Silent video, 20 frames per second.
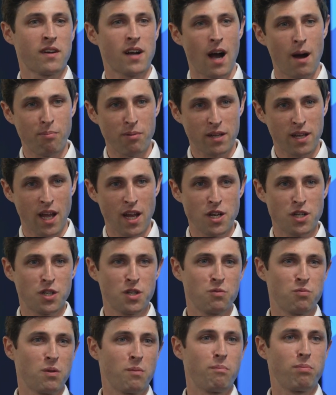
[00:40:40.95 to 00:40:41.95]

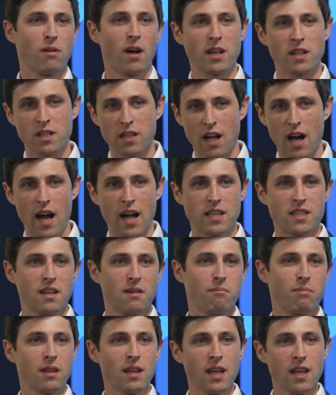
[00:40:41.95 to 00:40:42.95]
complications with blood clots
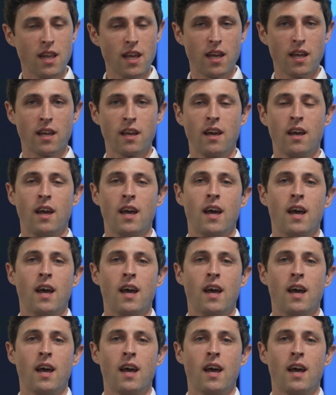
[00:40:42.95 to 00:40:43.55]
and bleeding.